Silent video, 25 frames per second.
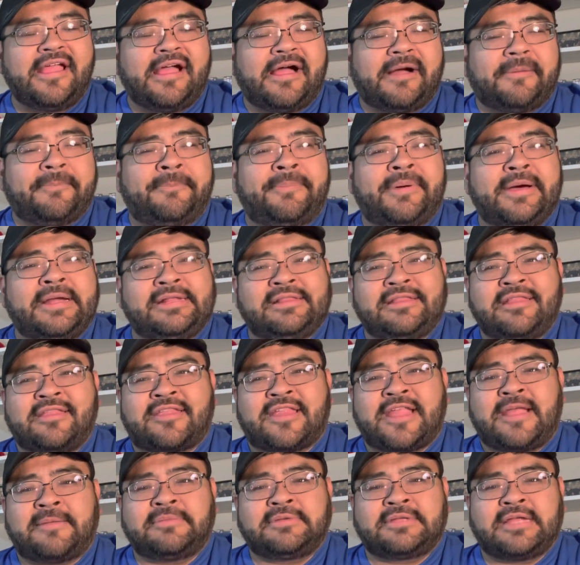but at the
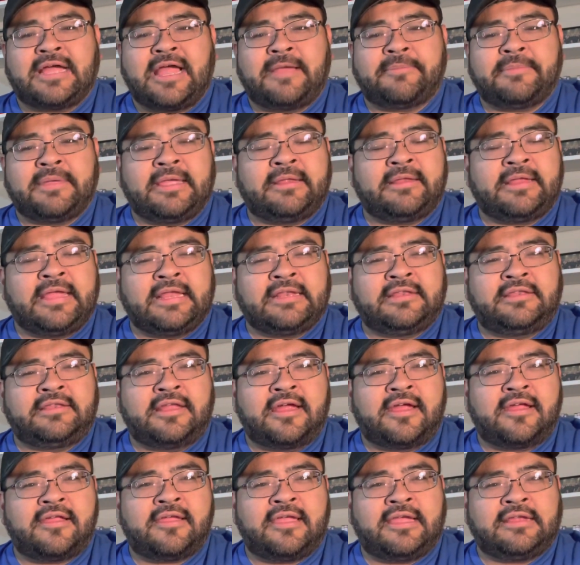same time, it it
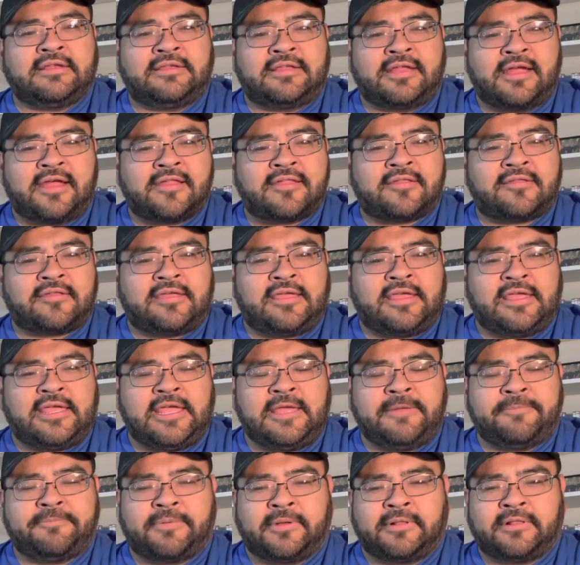does it does
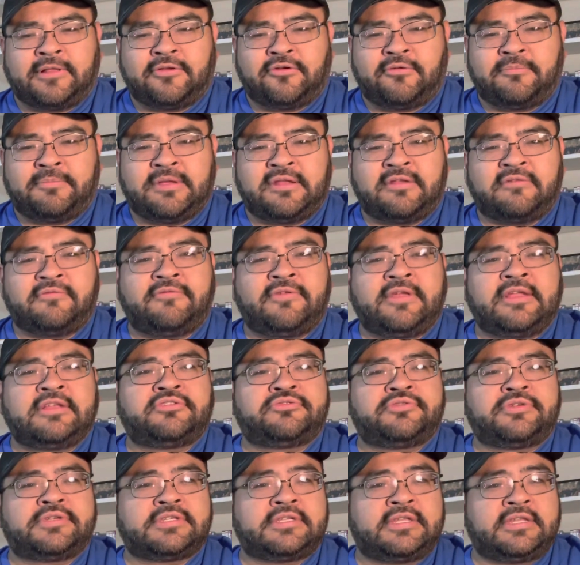keep a little bit of
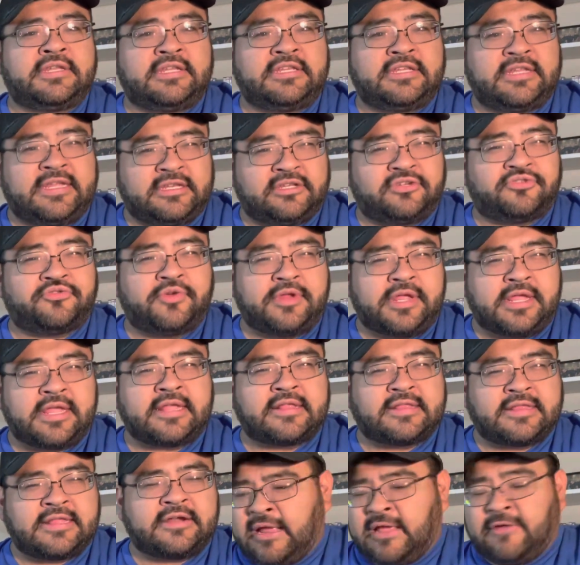interest and in, intrigue
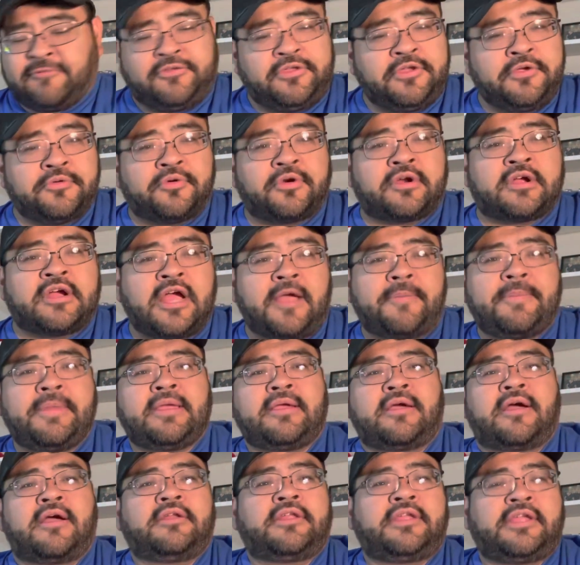in there. If you were
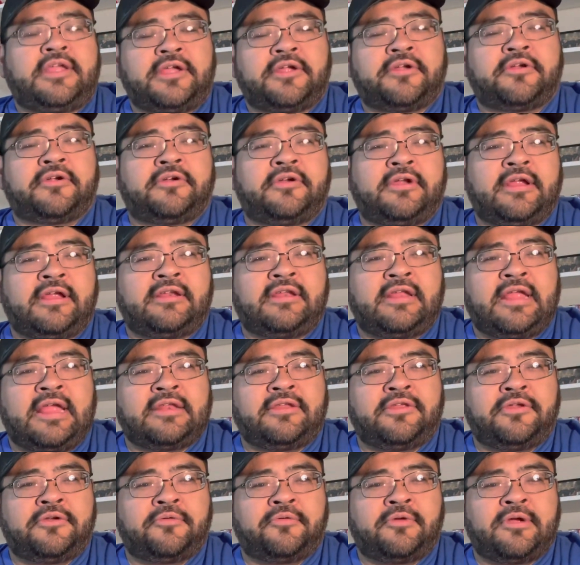coming on here and
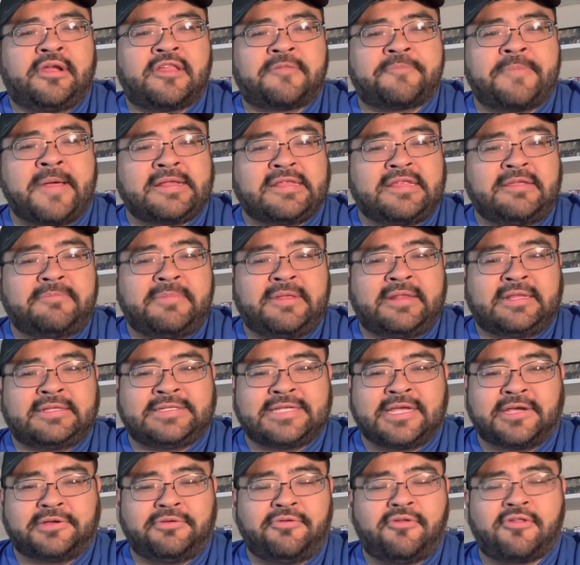and you're expecting me to
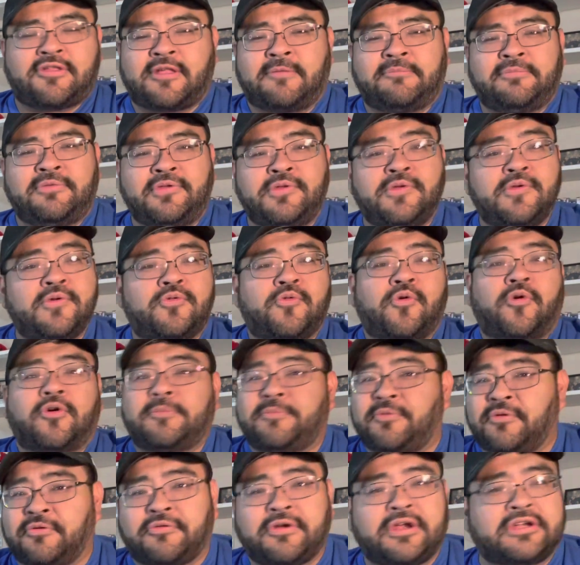tell you some new
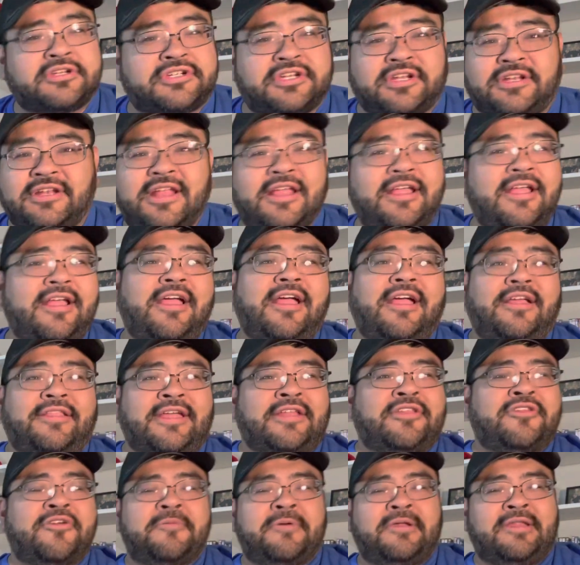chord progression
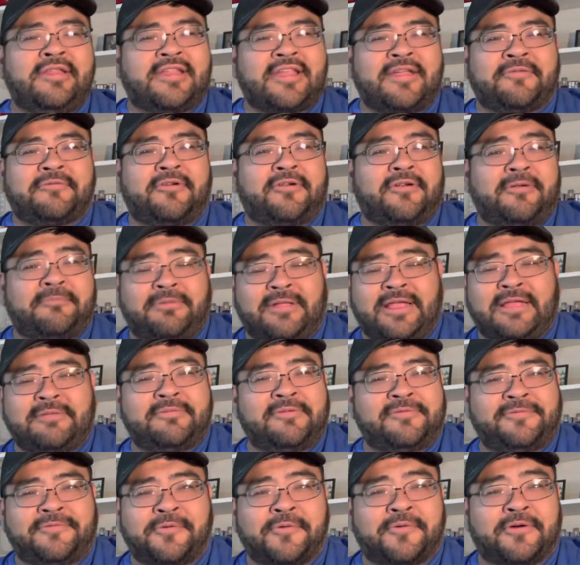that nobody's ever played
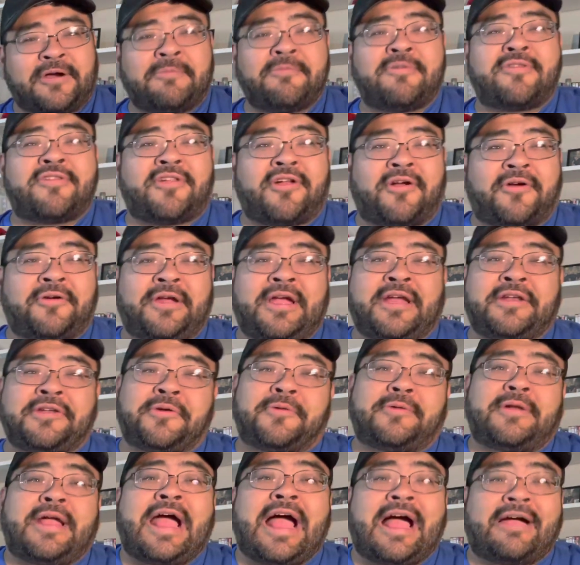before, I'm sorry I
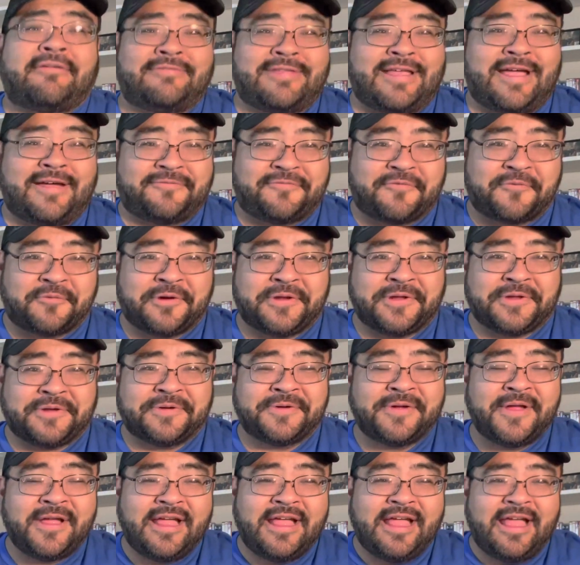don't have that for
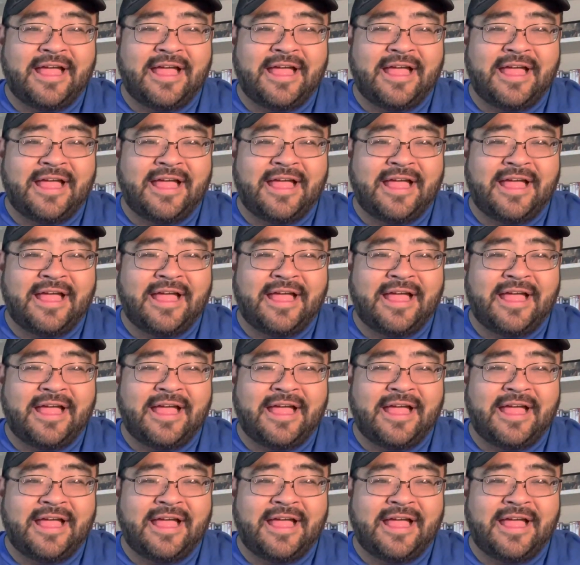you.